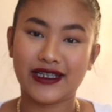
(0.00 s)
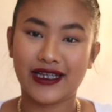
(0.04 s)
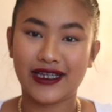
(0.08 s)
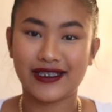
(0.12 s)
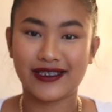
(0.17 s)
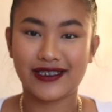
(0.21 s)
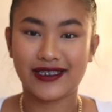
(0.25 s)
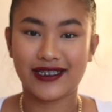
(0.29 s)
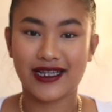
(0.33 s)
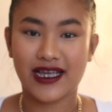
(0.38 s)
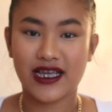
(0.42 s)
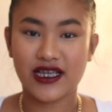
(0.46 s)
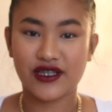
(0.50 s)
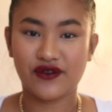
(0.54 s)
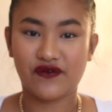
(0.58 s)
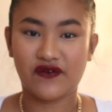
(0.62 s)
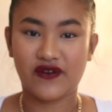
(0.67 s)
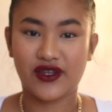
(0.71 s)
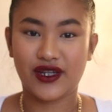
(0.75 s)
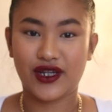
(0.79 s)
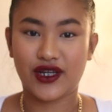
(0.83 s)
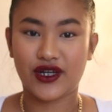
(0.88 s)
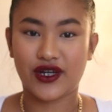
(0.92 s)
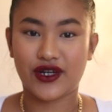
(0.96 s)
In today's
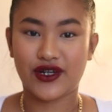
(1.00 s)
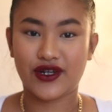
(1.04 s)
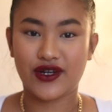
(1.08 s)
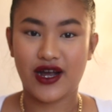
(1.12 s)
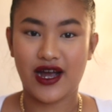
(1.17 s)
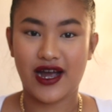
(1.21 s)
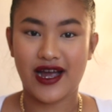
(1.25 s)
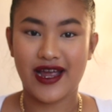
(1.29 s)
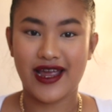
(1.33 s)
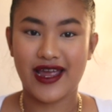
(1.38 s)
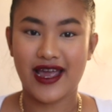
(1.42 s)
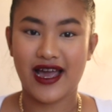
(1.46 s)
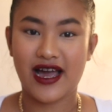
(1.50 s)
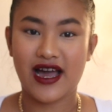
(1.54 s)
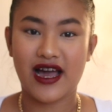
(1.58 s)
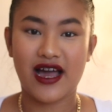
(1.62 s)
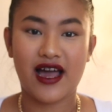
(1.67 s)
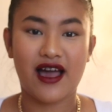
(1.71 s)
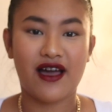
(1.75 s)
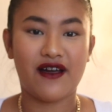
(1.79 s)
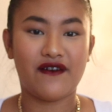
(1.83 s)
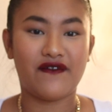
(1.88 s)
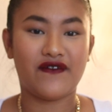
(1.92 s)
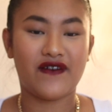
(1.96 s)
video I
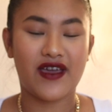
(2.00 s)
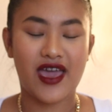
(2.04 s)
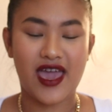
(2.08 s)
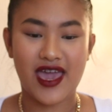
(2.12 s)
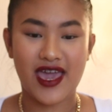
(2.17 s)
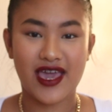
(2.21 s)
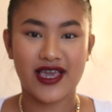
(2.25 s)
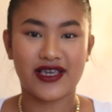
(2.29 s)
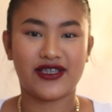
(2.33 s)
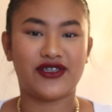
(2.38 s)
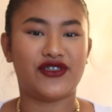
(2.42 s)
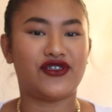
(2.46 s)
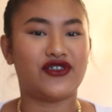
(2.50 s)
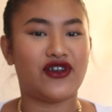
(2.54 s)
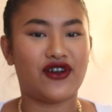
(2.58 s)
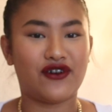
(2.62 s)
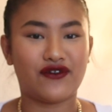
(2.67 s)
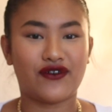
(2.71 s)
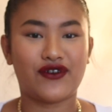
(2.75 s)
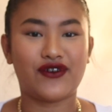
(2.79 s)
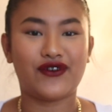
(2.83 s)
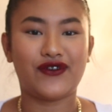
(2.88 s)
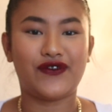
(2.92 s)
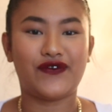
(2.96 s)
have a
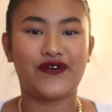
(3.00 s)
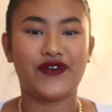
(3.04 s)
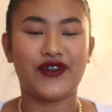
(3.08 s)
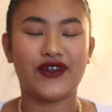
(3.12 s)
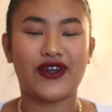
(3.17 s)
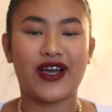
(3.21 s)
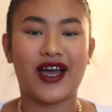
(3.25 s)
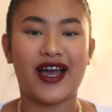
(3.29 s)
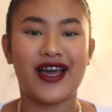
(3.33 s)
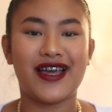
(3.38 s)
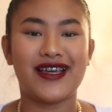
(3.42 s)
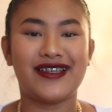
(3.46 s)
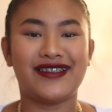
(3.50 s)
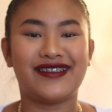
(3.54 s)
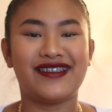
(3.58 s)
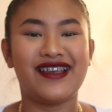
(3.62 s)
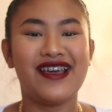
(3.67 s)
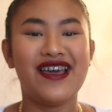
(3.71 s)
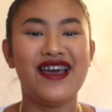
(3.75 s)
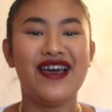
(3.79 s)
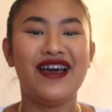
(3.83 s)
Zara for you guys.